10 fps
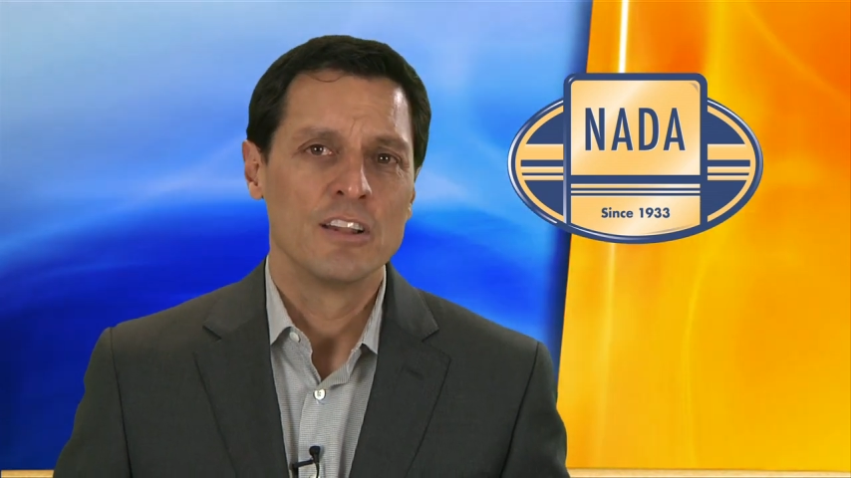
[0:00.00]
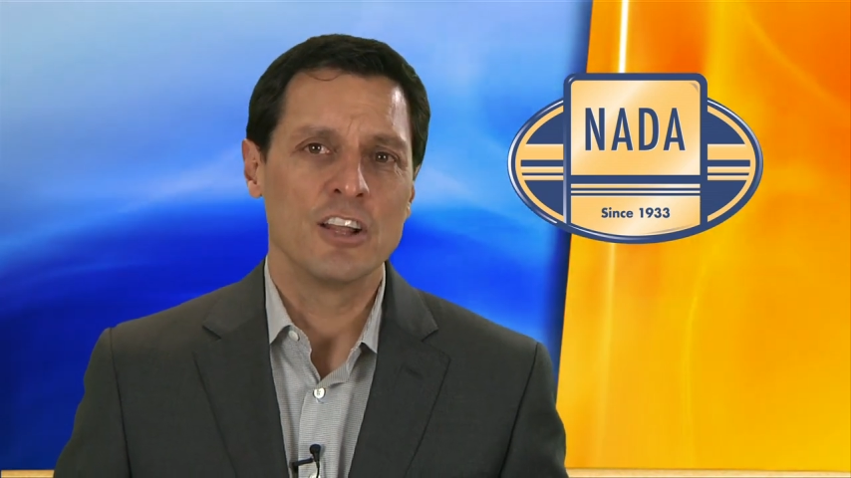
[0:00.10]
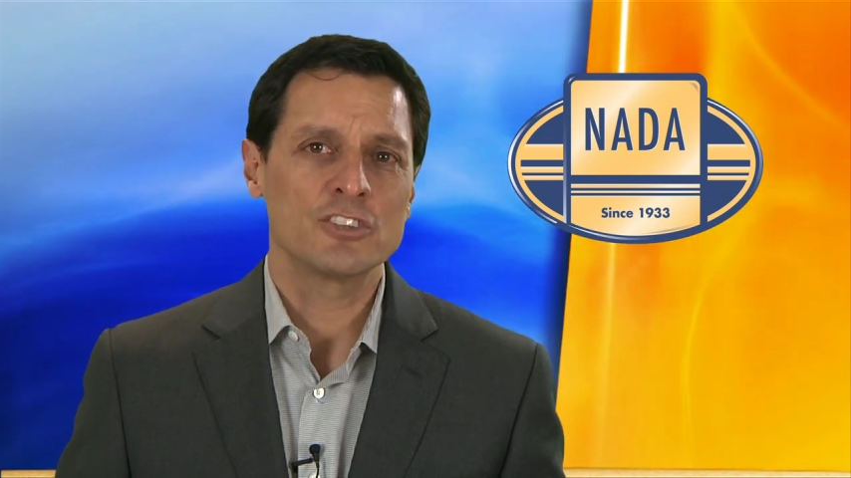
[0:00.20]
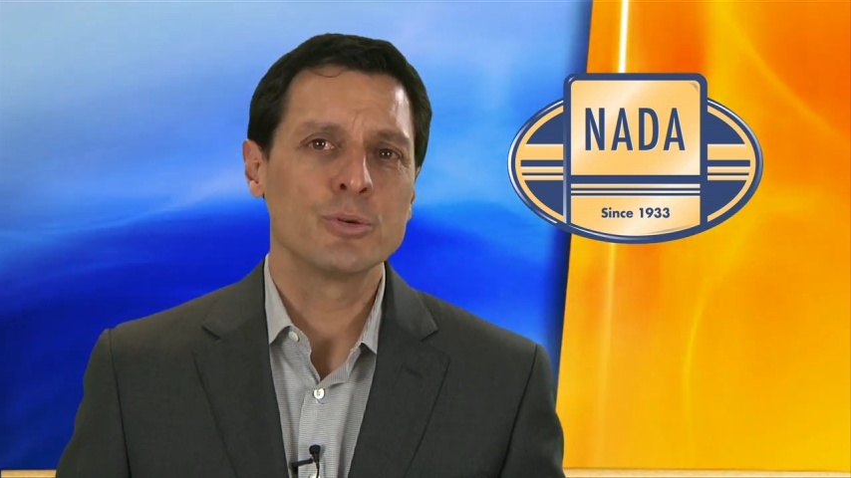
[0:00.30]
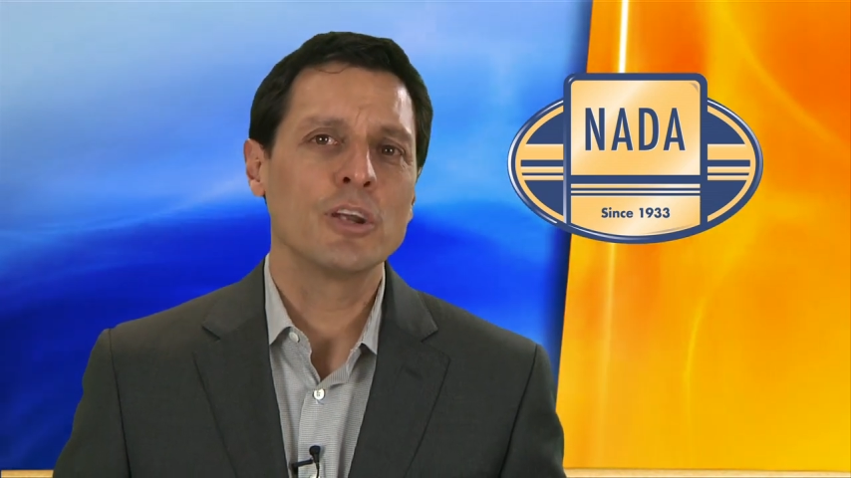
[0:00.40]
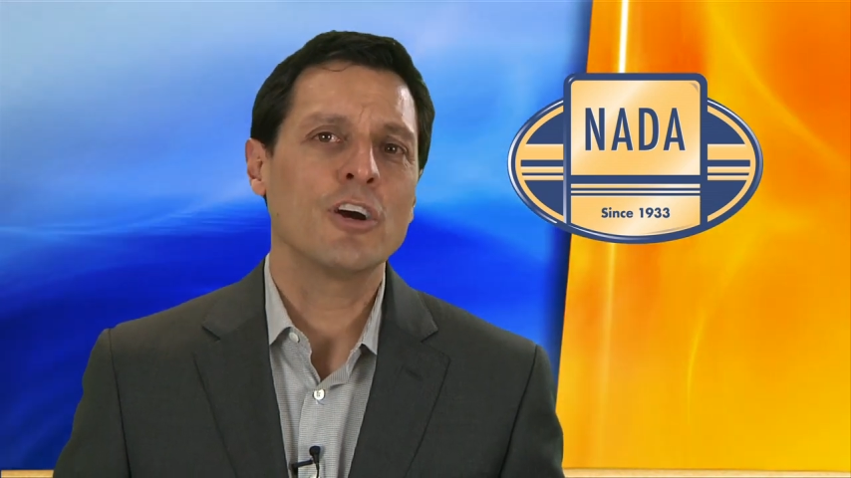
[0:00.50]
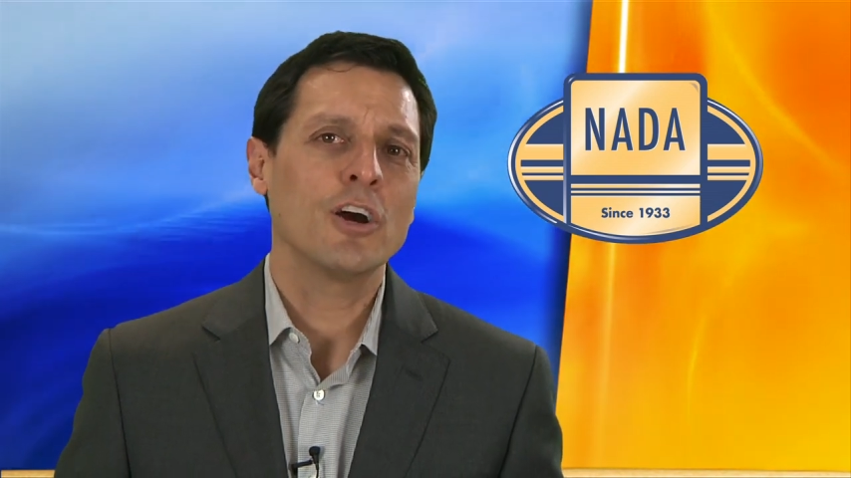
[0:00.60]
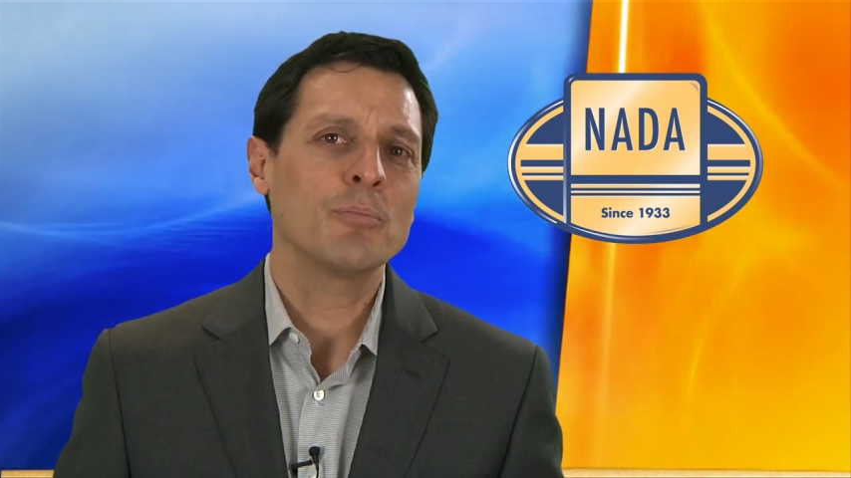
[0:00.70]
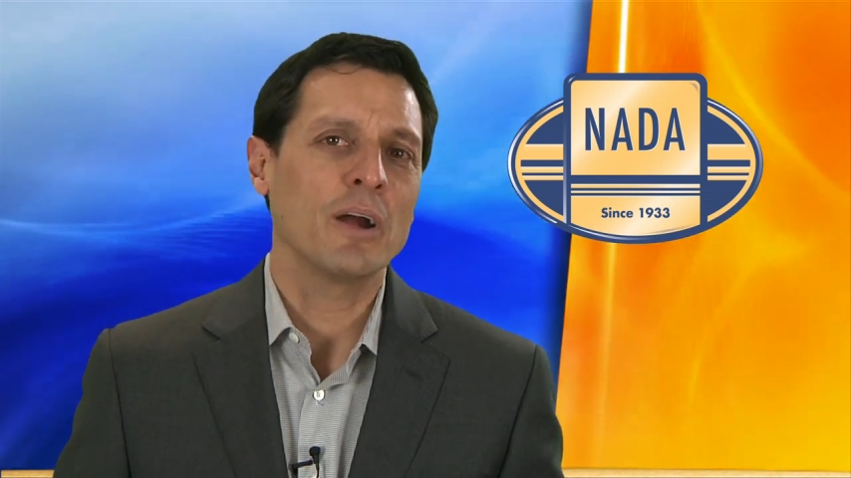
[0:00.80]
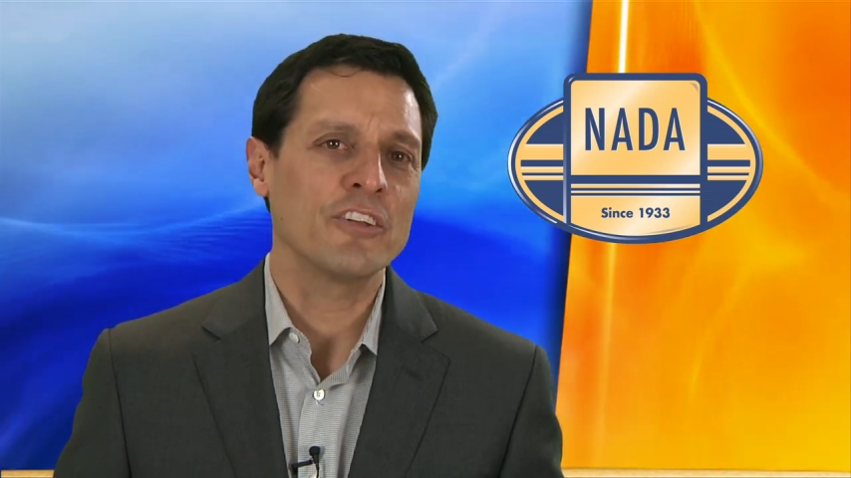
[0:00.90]
Luxury
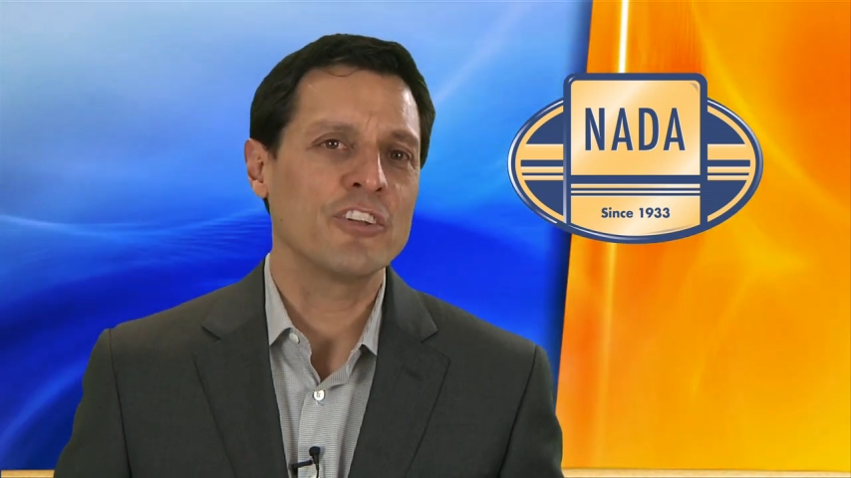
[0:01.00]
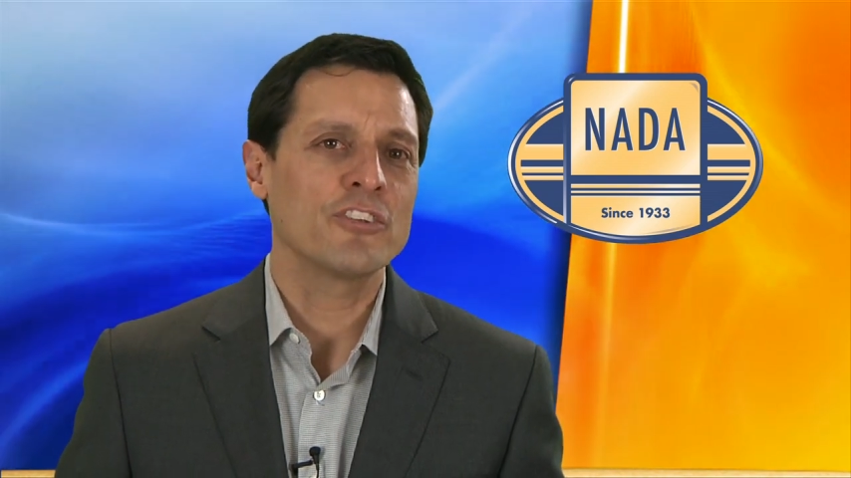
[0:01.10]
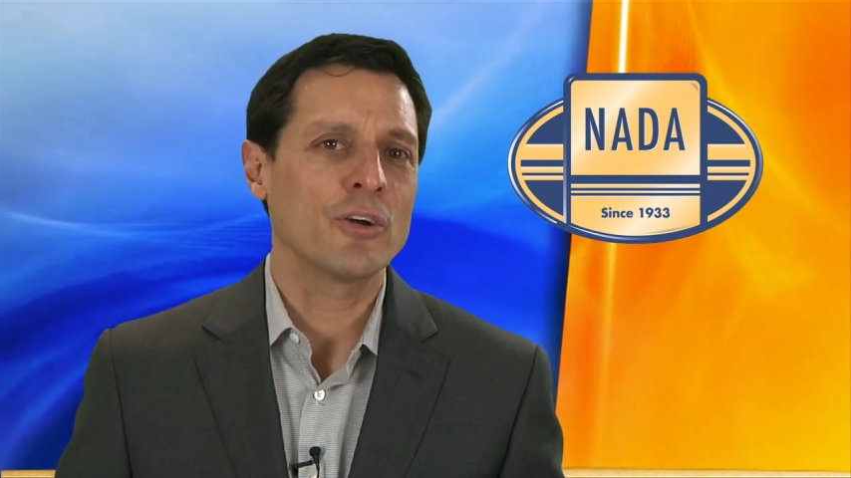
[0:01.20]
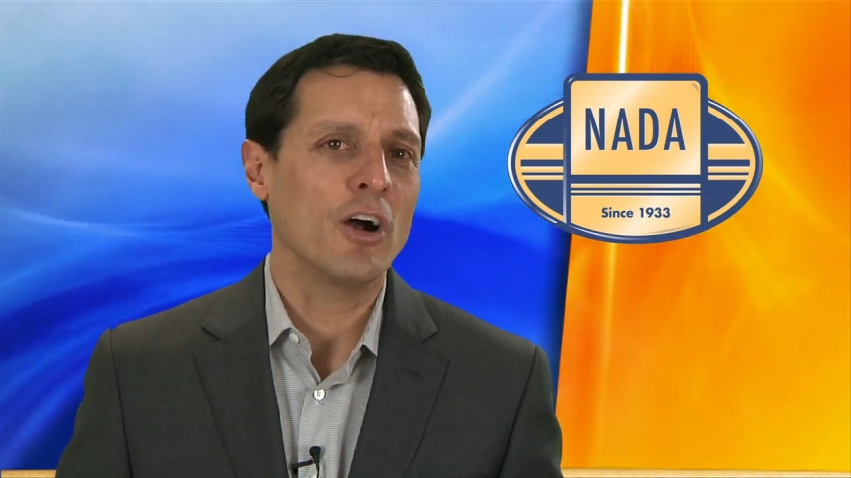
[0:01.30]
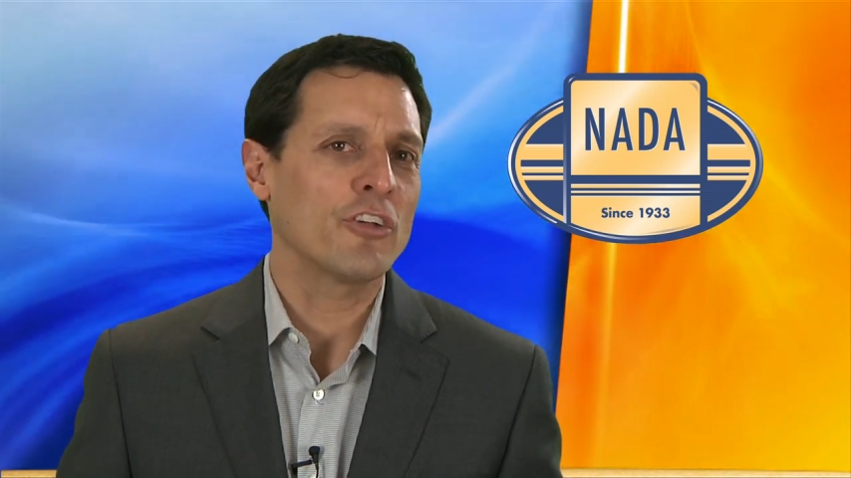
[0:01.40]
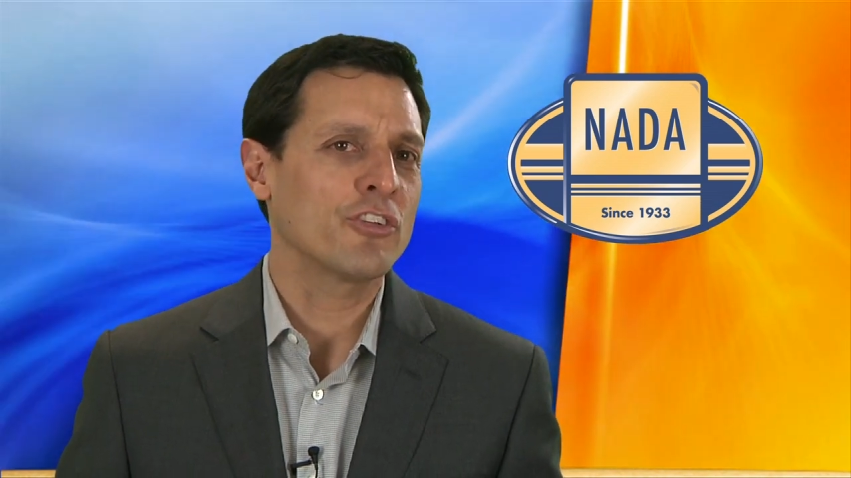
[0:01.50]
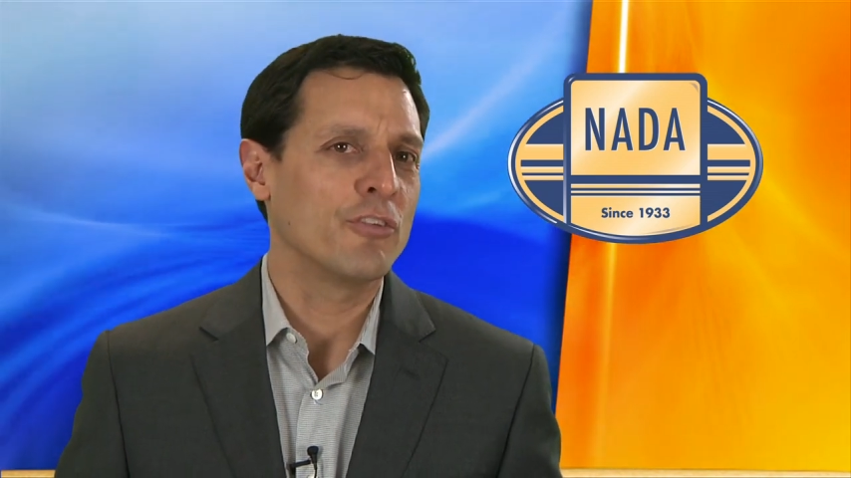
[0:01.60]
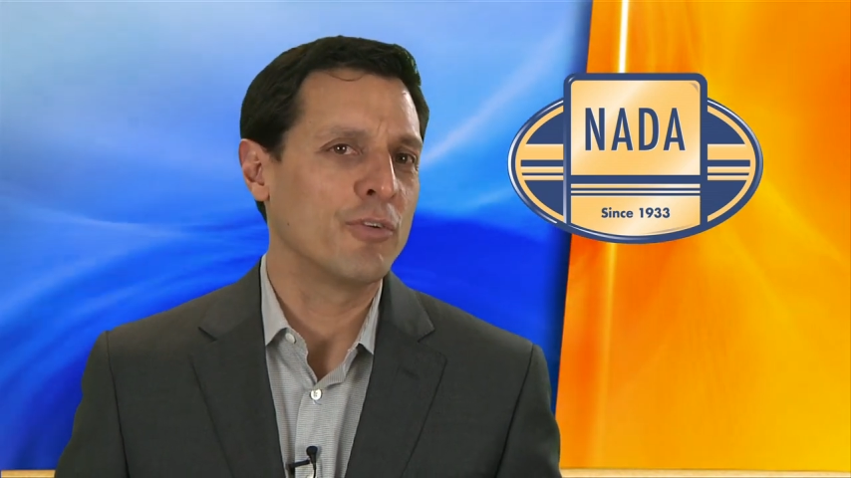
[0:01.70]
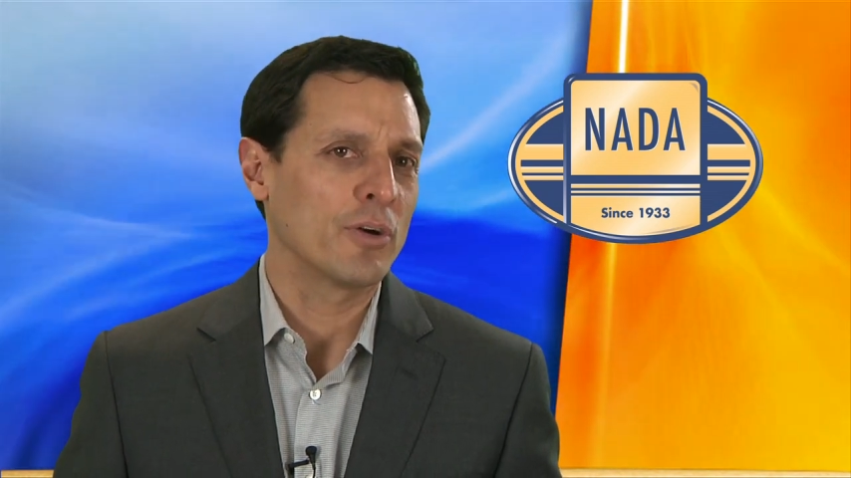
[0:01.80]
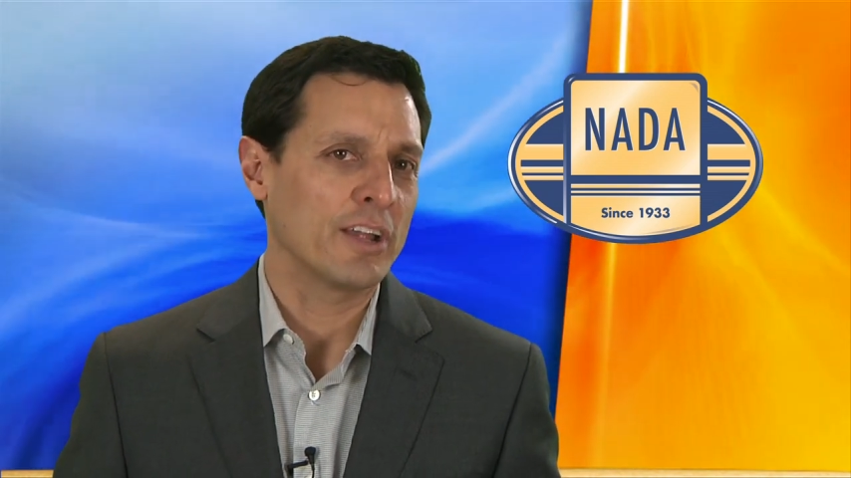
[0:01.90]
car prices are
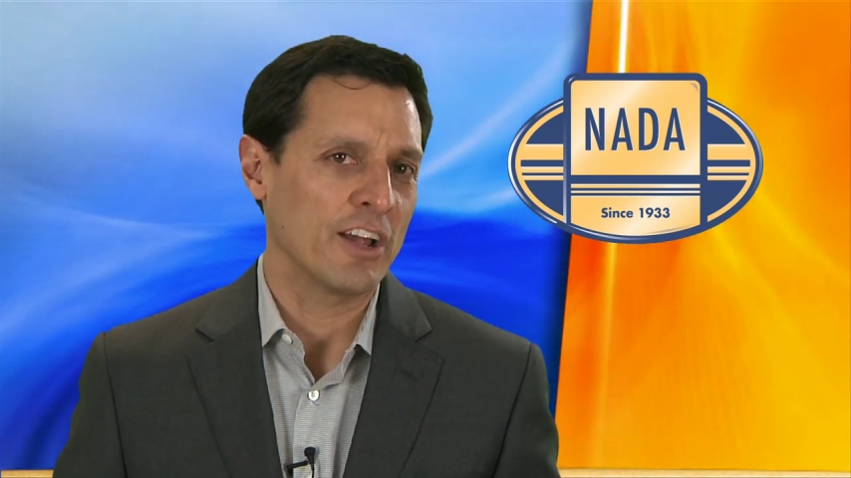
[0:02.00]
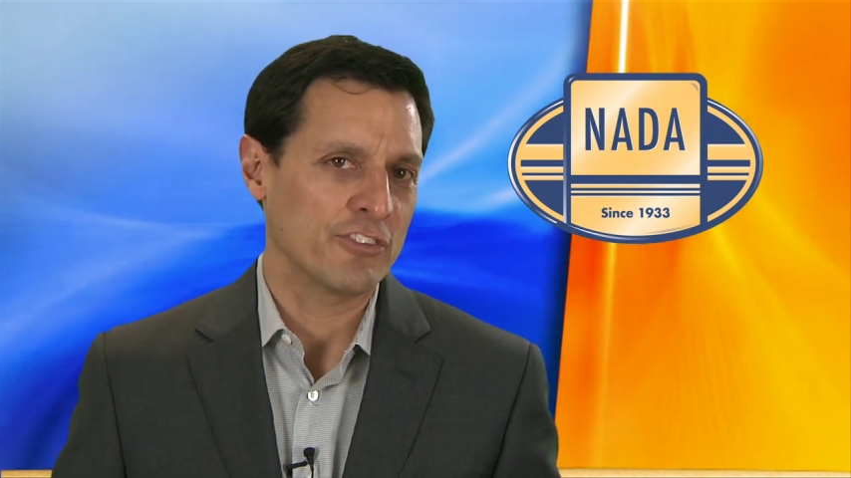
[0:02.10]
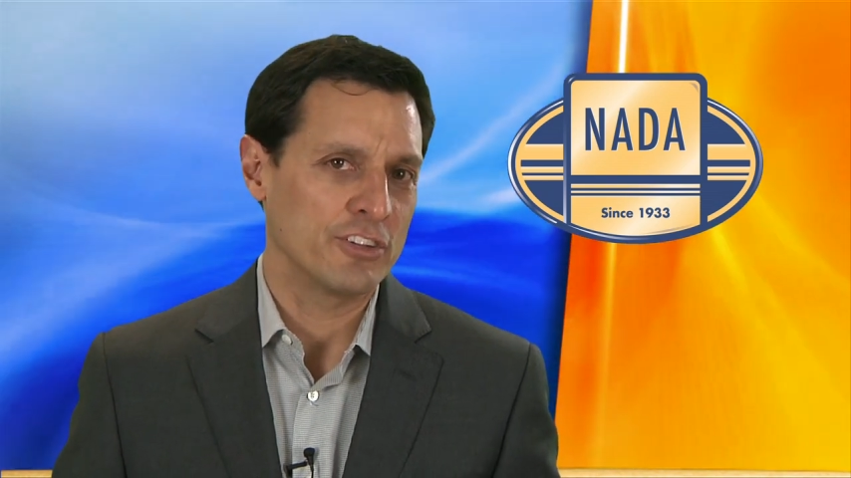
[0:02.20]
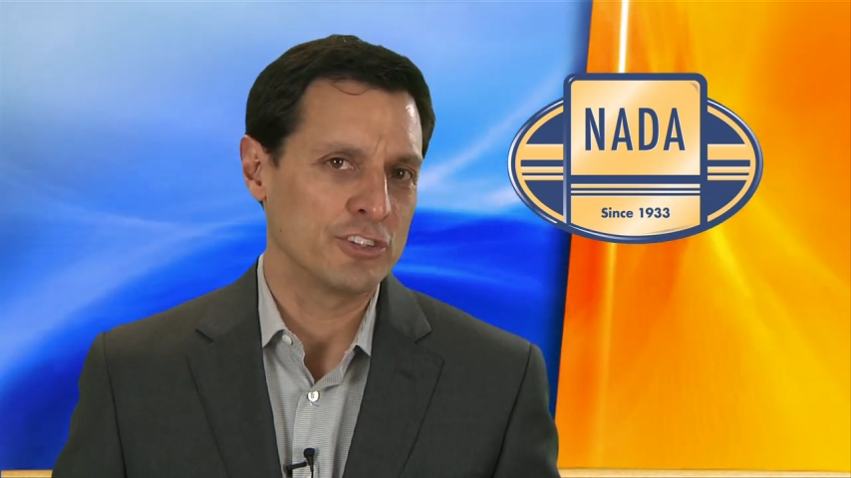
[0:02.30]
also forecasted